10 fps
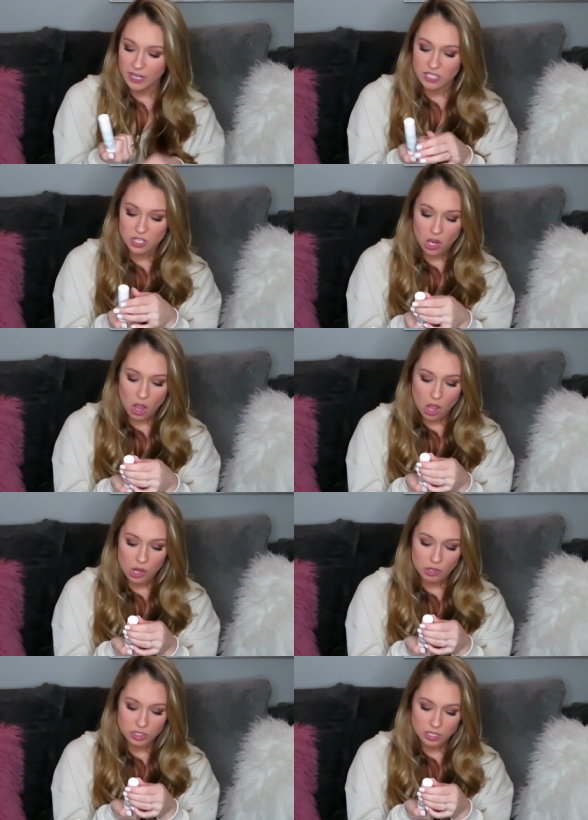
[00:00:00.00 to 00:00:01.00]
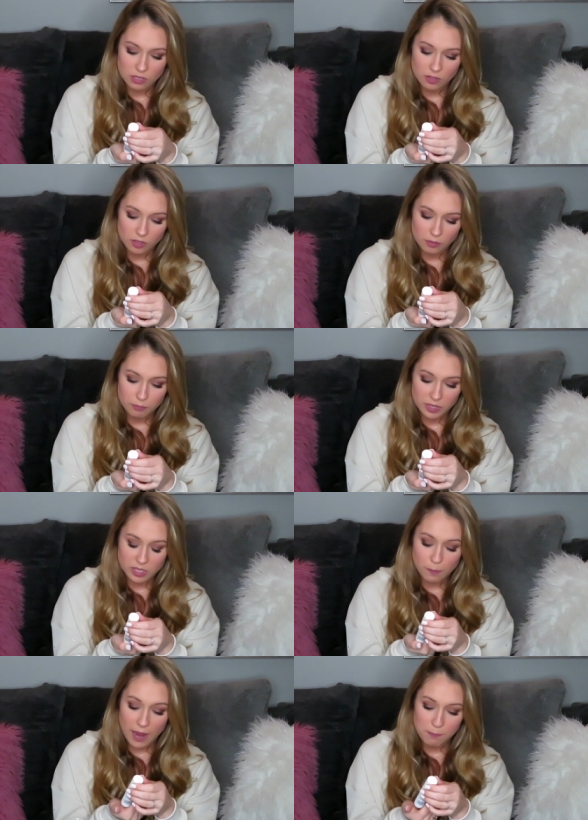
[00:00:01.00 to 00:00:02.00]

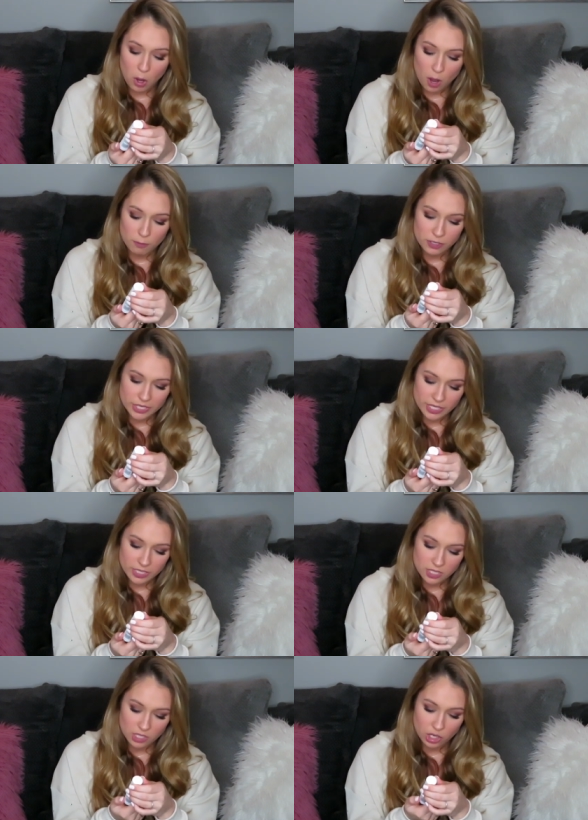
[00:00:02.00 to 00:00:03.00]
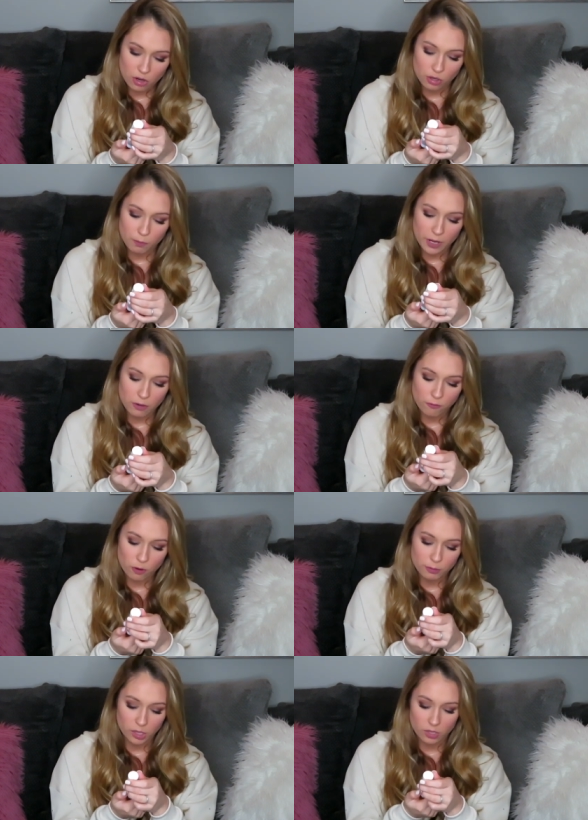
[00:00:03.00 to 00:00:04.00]
It's by Palmer's, and it's the cocoa butter
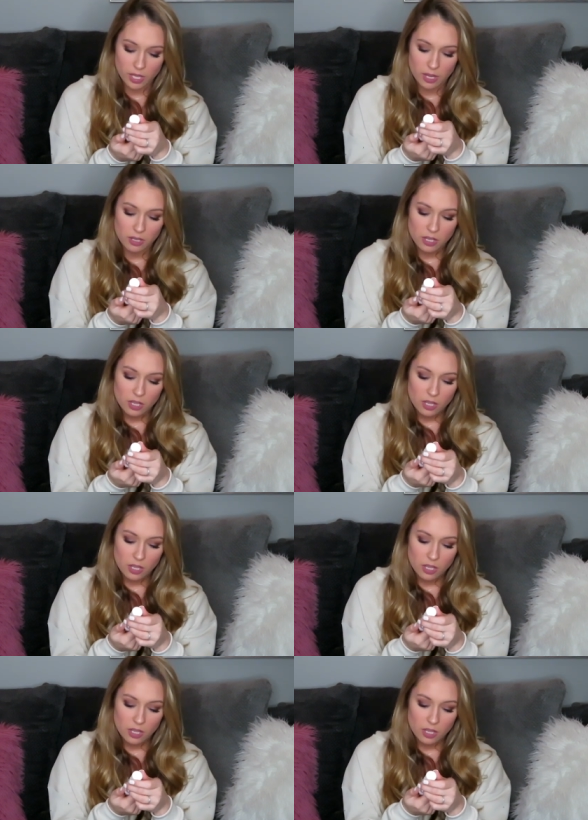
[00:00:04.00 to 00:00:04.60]
formula